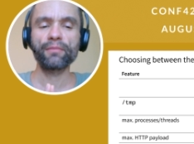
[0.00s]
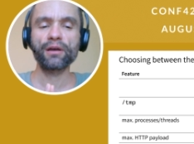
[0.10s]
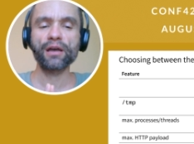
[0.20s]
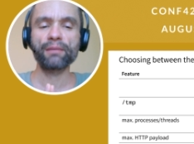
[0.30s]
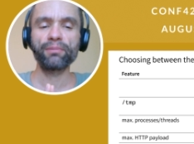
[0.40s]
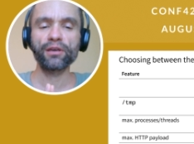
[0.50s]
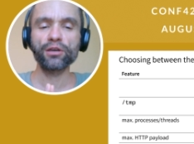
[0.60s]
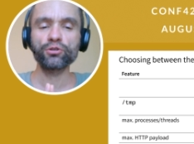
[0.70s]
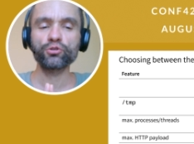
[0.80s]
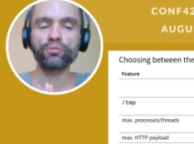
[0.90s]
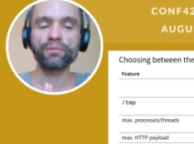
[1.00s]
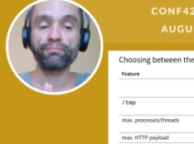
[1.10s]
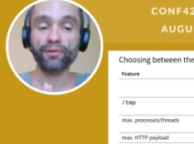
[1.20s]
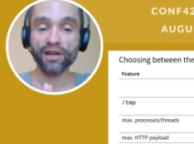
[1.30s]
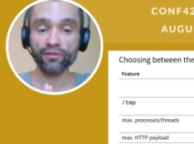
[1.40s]
applications to be
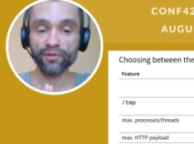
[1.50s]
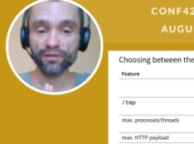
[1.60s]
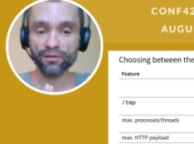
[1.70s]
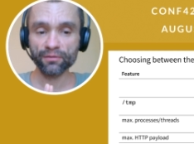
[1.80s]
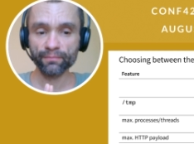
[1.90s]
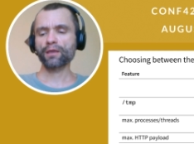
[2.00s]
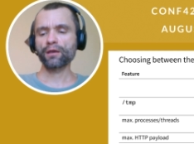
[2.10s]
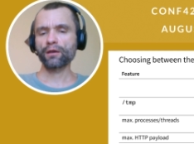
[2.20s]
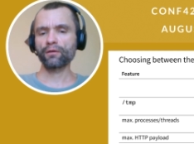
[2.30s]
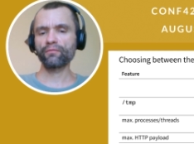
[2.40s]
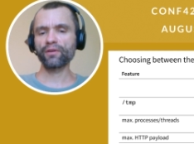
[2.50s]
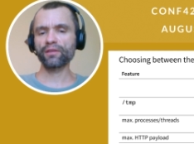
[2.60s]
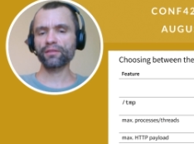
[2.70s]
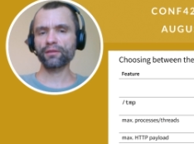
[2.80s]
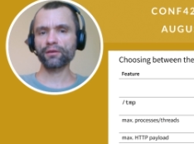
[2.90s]
private,
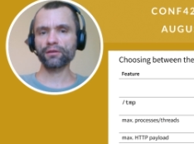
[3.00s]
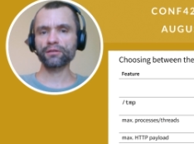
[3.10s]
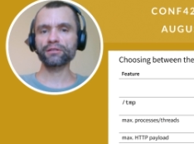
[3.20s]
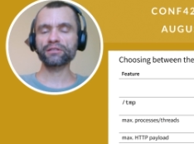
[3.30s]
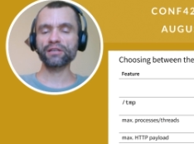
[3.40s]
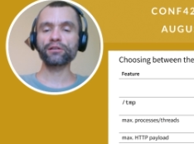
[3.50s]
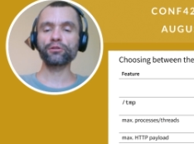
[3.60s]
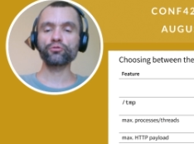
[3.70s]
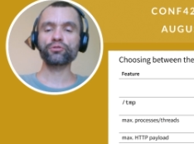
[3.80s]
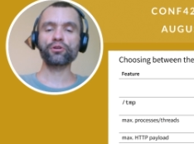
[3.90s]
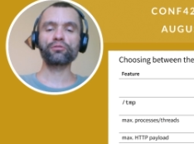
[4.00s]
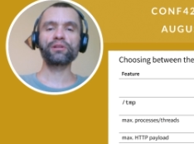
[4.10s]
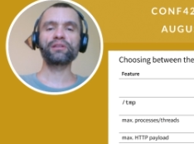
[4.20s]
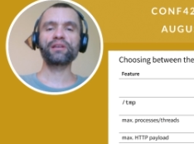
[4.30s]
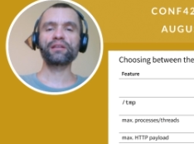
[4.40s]
with uh, single user
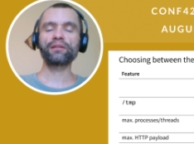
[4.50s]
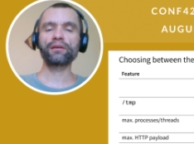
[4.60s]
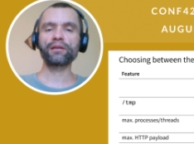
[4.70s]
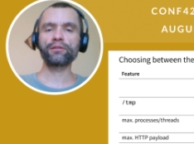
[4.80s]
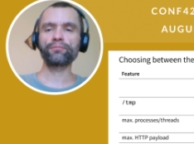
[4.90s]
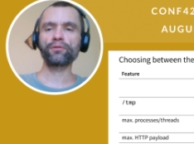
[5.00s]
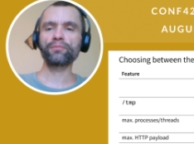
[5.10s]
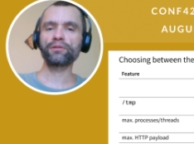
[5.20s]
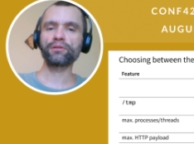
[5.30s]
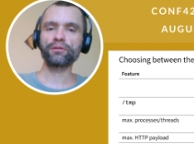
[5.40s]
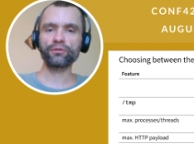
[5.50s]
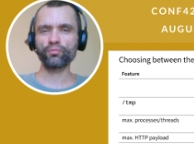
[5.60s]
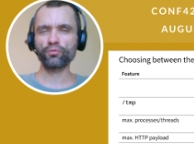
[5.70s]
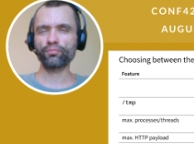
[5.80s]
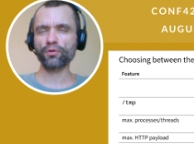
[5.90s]
only, then at the moment
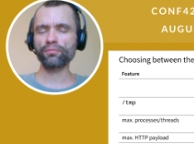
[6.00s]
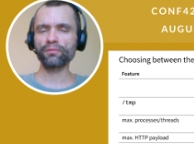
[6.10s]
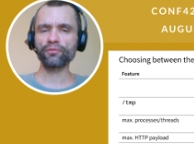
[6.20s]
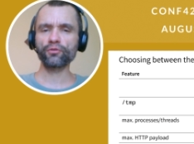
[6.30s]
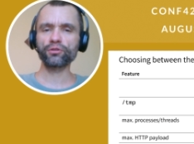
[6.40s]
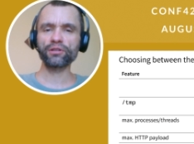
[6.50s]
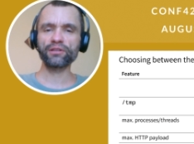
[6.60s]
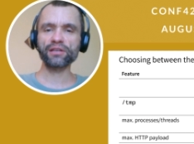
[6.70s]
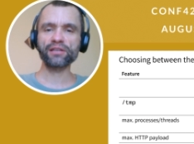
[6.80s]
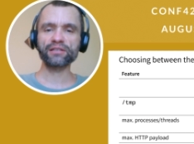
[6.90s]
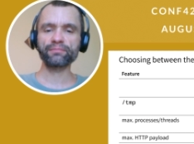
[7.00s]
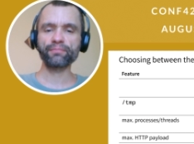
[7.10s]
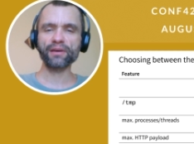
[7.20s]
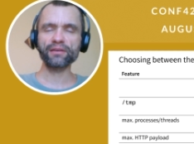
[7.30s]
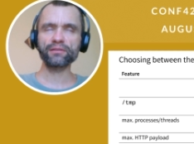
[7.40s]
you probably want a
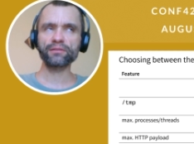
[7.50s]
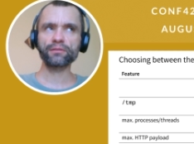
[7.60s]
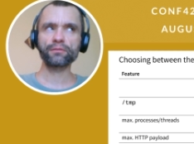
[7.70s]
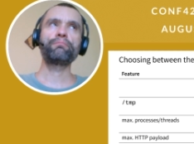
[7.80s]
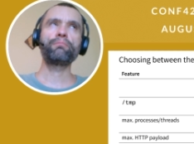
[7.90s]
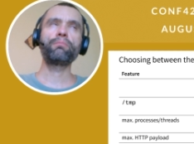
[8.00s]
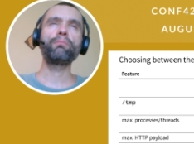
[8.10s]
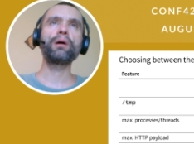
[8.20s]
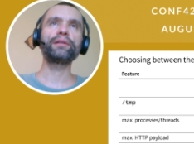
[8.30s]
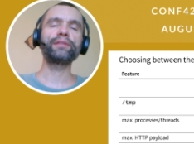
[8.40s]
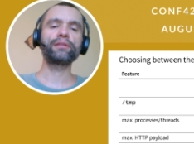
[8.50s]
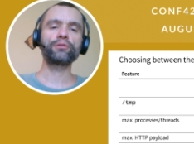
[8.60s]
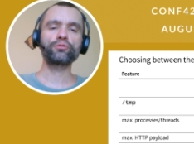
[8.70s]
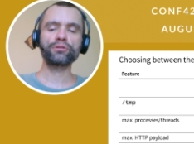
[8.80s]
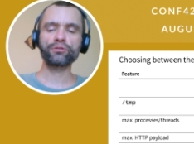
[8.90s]
Deta.Space. But then
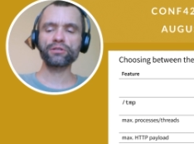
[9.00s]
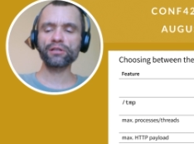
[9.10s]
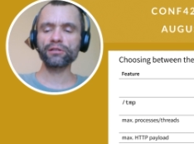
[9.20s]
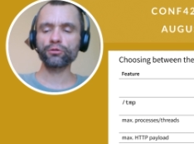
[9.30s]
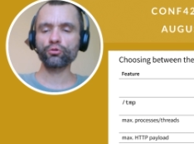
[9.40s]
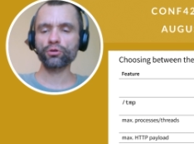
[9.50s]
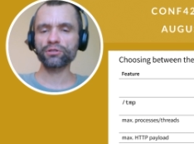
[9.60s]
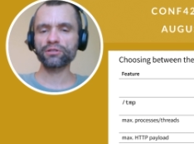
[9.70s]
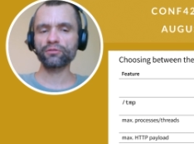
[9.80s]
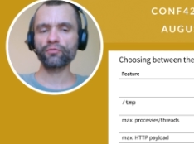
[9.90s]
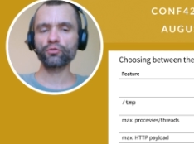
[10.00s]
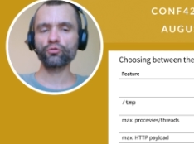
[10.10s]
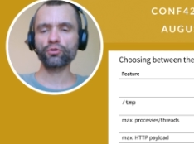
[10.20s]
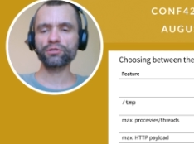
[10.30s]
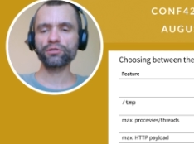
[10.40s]
you, you still need to cons want to
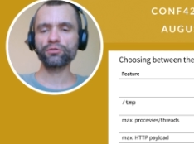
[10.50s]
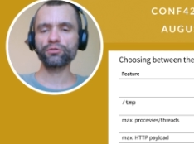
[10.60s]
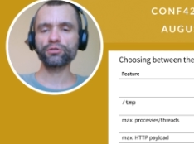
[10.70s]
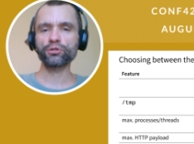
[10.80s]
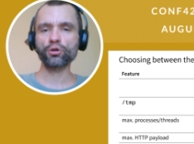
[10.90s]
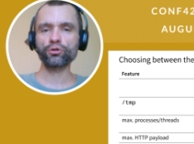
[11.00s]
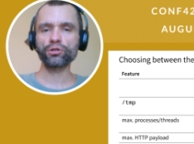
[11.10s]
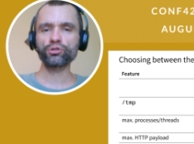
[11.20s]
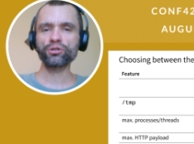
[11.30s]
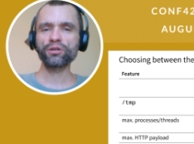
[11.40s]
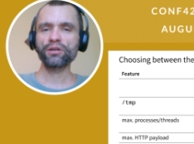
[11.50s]
consider the storage.